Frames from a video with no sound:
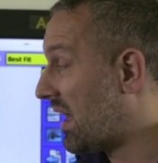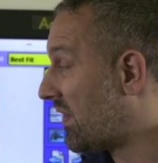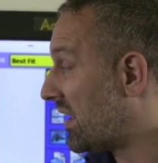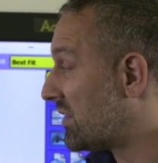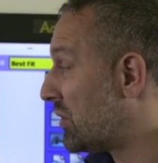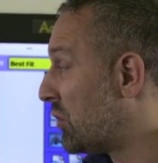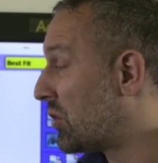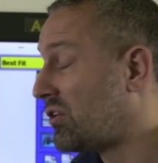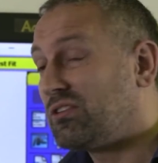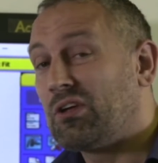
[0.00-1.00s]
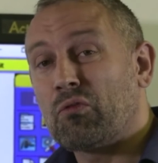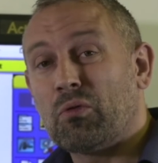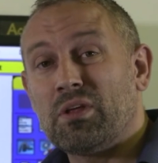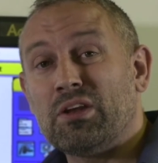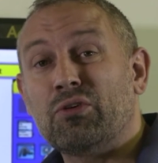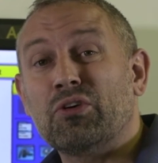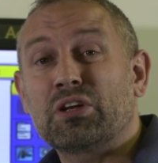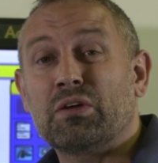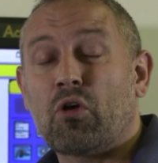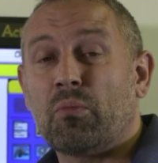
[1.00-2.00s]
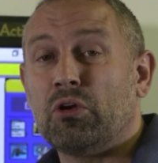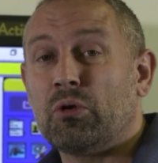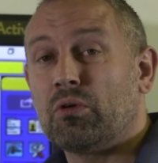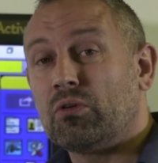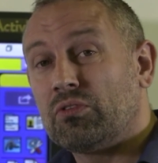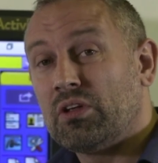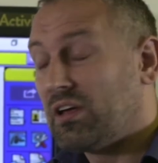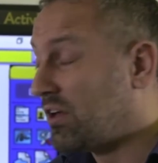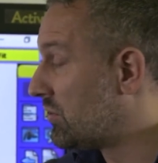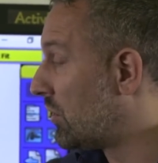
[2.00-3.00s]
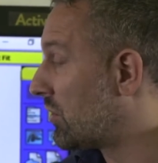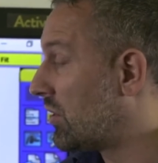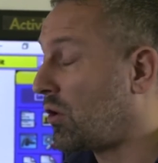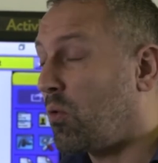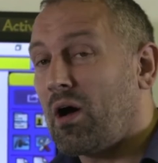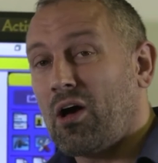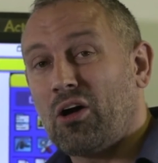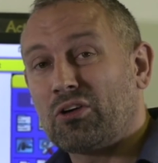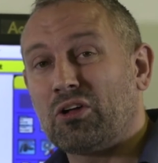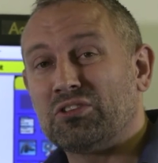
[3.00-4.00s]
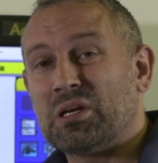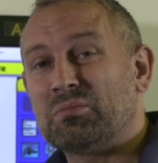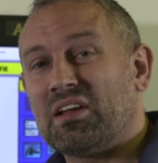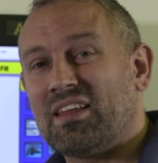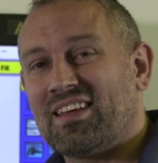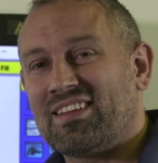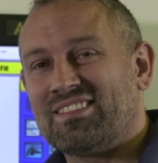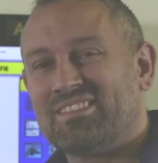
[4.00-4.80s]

And that you can go from the introduction of Roman numerals to looking at quite hard concepts like that.